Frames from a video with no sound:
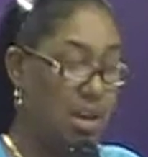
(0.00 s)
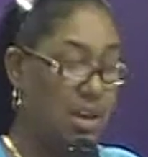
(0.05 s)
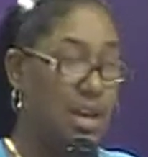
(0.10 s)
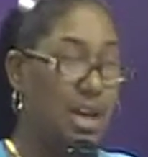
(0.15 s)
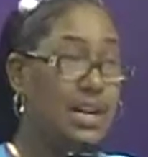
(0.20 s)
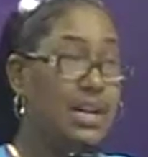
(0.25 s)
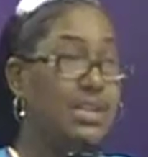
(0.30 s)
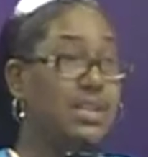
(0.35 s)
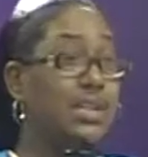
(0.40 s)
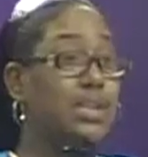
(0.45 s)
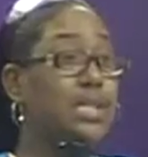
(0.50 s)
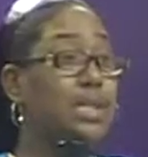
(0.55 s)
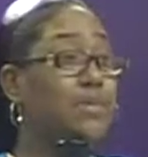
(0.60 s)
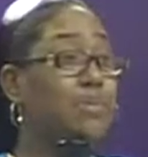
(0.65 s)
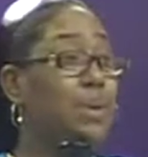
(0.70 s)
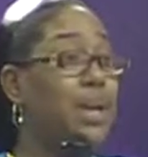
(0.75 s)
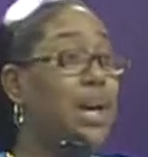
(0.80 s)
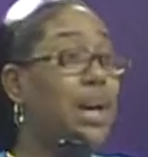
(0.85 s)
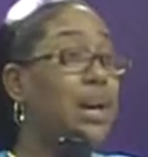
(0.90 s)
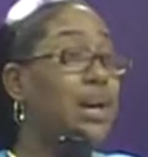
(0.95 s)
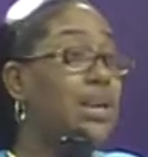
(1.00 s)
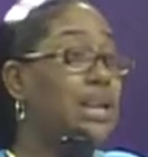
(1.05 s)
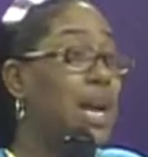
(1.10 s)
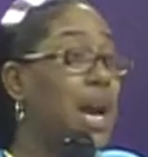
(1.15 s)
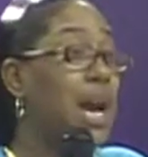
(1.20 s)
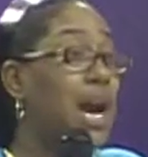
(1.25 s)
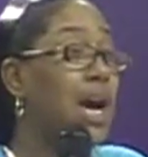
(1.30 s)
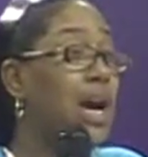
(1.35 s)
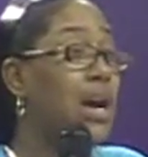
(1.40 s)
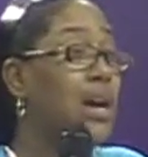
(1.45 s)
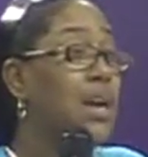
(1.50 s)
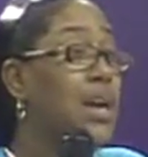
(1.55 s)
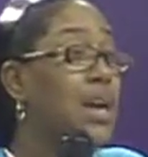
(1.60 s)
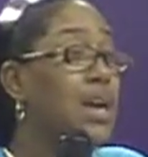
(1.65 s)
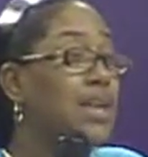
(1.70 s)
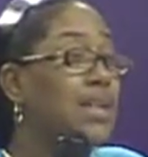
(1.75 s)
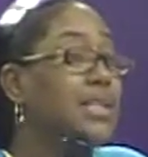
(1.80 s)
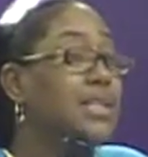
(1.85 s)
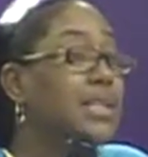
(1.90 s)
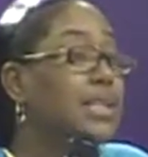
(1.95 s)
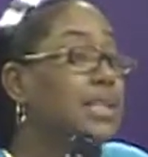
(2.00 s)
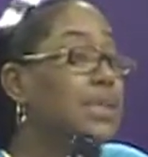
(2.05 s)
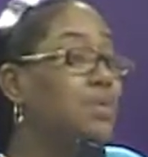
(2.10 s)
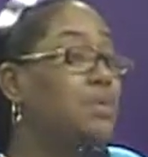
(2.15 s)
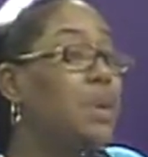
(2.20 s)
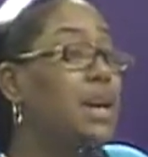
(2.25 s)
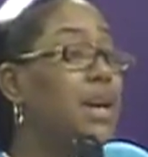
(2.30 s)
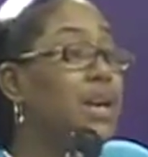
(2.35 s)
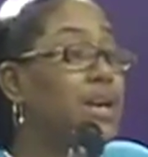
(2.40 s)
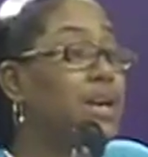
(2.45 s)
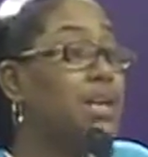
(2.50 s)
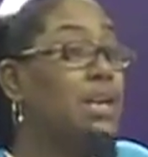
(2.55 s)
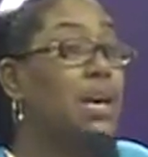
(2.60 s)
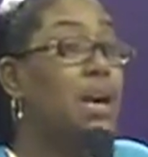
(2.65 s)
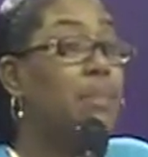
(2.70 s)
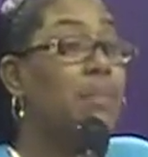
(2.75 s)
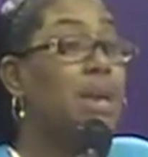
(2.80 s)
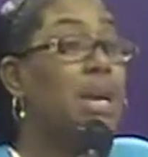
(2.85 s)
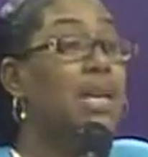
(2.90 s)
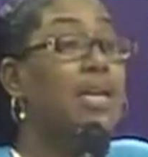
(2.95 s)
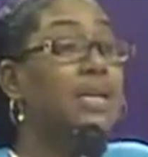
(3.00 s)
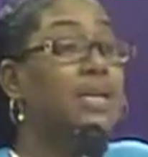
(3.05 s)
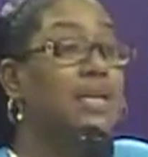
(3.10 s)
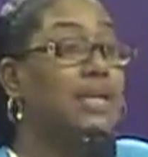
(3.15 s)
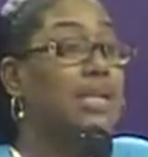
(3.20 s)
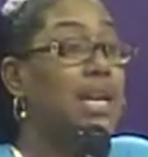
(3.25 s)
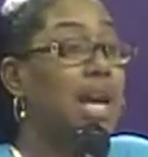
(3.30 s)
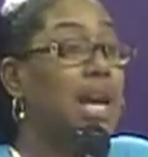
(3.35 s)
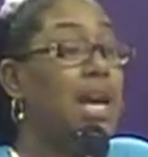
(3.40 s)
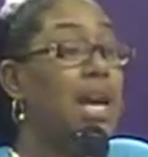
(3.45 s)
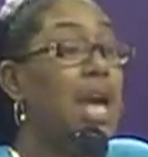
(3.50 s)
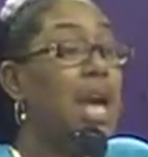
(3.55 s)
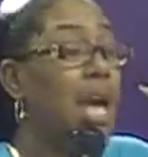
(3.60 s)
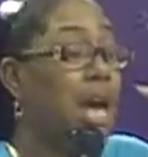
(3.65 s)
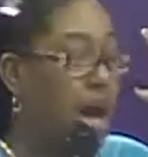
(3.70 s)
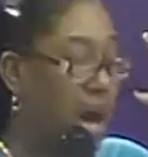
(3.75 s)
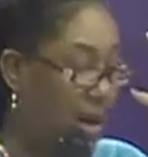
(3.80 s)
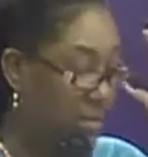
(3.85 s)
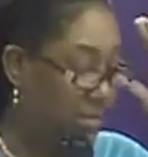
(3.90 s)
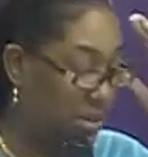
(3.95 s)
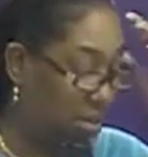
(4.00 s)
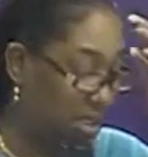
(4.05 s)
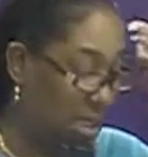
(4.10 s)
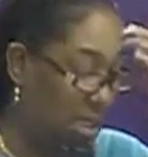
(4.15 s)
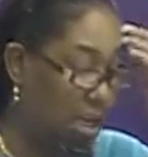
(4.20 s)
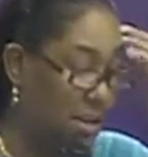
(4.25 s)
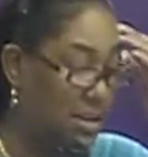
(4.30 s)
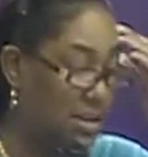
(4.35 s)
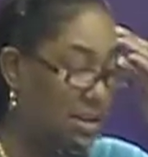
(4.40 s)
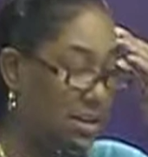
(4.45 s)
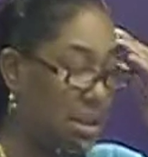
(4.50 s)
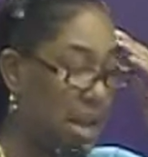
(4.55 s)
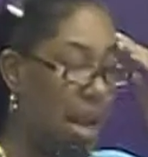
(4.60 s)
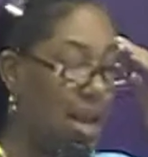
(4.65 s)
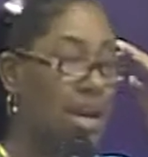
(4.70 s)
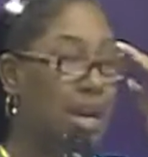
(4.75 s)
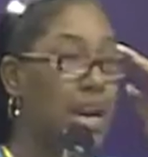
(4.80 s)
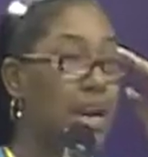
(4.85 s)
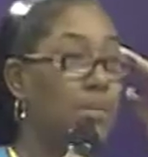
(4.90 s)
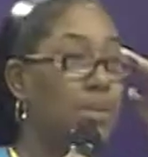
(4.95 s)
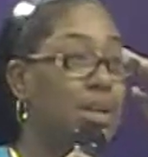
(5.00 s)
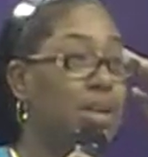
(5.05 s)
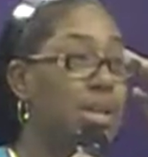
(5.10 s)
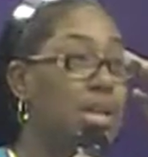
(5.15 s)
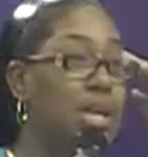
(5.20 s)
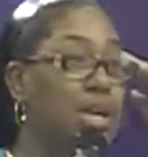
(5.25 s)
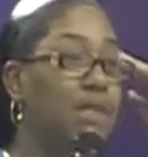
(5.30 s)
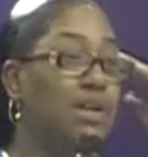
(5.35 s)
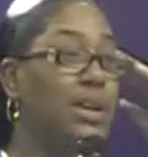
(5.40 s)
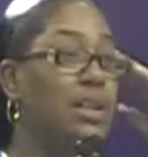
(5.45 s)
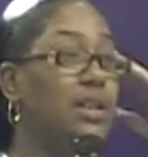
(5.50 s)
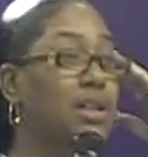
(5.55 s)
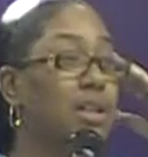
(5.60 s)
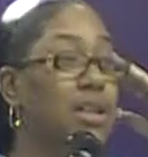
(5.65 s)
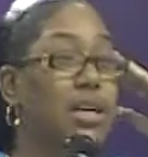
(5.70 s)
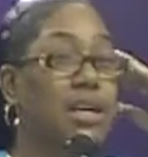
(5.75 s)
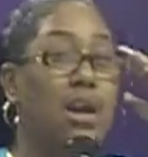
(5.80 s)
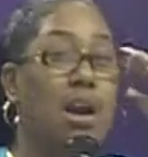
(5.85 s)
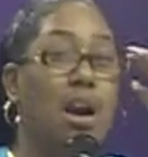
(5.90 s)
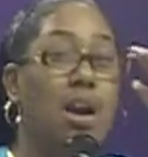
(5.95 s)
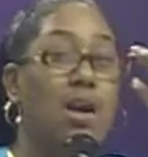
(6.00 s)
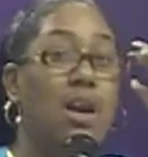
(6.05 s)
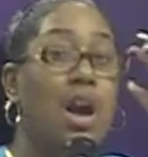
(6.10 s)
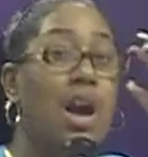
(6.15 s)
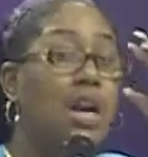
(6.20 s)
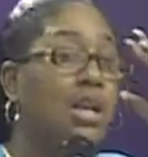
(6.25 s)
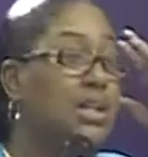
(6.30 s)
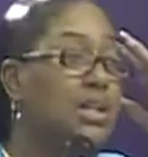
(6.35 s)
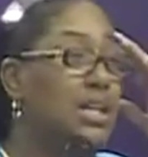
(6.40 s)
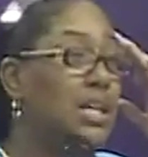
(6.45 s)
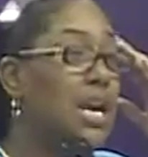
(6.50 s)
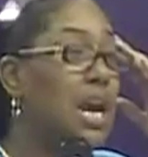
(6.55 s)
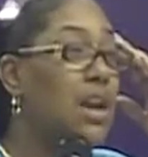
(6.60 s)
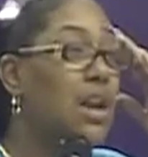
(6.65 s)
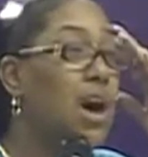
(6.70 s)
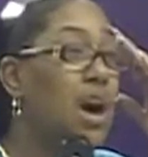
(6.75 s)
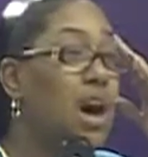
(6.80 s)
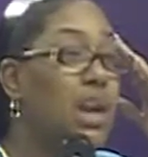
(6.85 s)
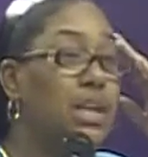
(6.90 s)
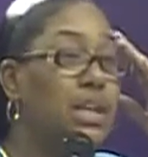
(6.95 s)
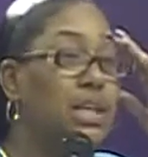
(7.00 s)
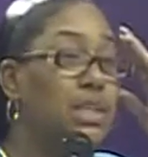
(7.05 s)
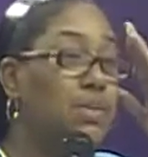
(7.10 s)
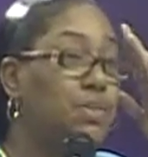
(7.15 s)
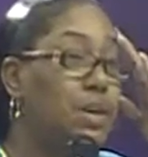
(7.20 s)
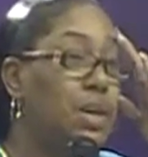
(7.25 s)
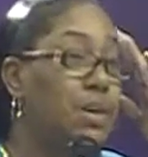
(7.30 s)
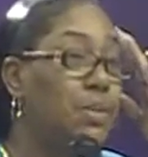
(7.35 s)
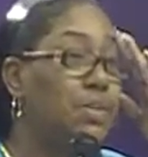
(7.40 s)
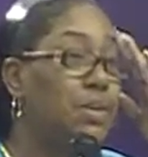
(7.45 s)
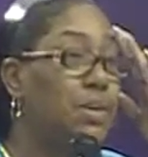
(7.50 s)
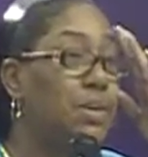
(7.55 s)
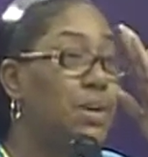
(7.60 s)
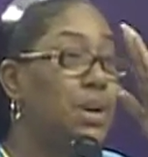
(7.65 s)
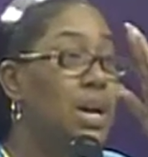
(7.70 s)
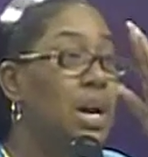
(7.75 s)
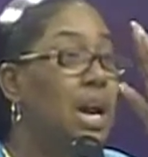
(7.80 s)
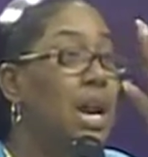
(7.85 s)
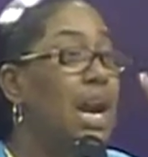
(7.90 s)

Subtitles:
Now this is a spirit now. This is a spirit to come in and say, I'm jealous, I can't believe it. Look at her. She got all these people.